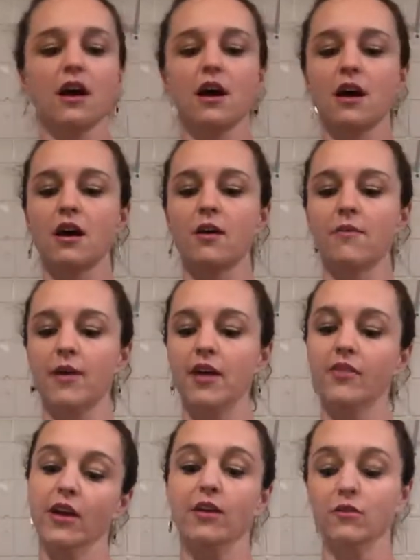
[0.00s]
and
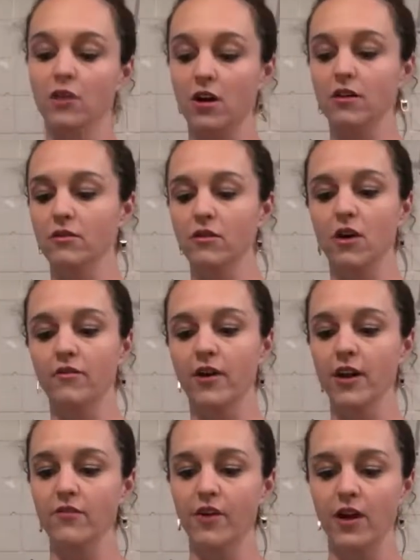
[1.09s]
they are
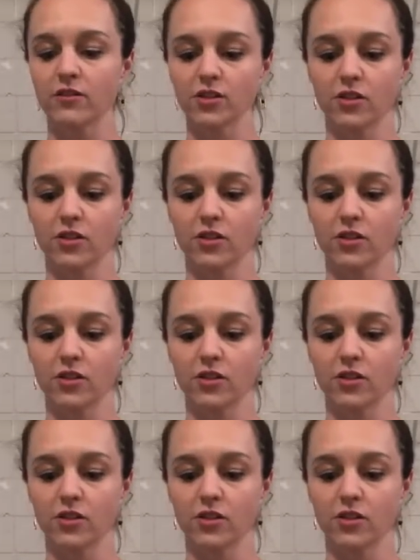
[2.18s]
already round,